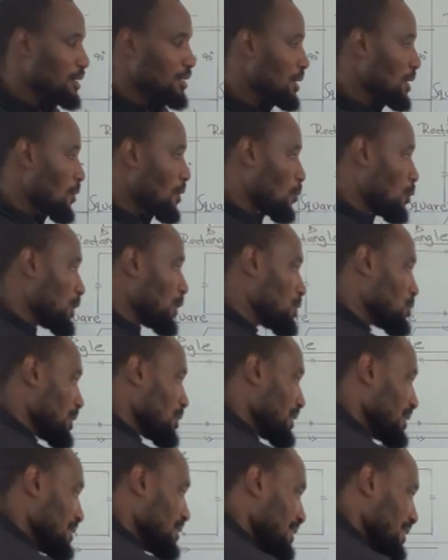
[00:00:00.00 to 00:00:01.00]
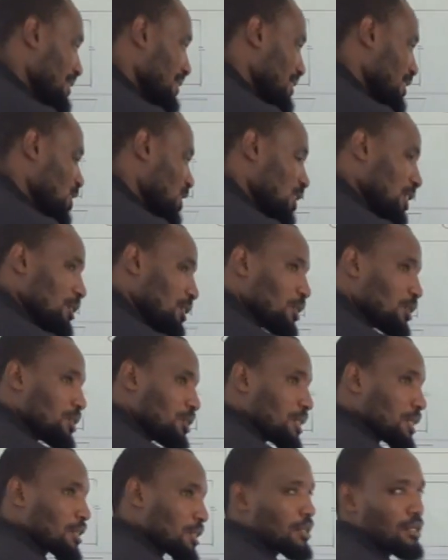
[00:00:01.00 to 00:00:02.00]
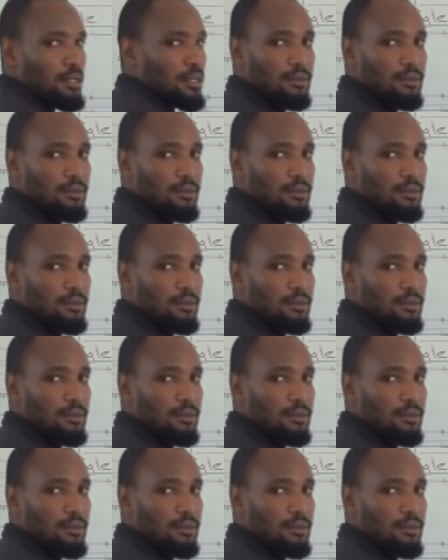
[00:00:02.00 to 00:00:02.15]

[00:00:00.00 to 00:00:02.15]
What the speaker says: which one did the teacher not draw.